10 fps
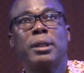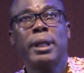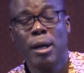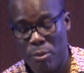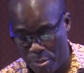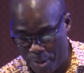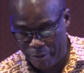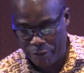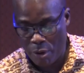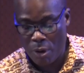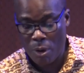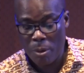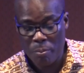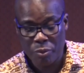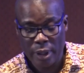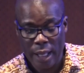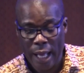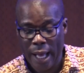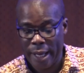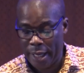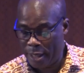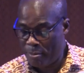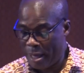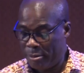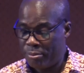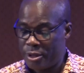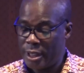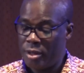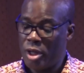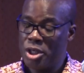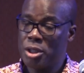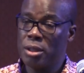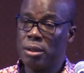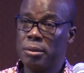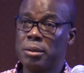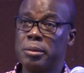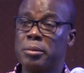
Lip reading: Now, before I end my presentation,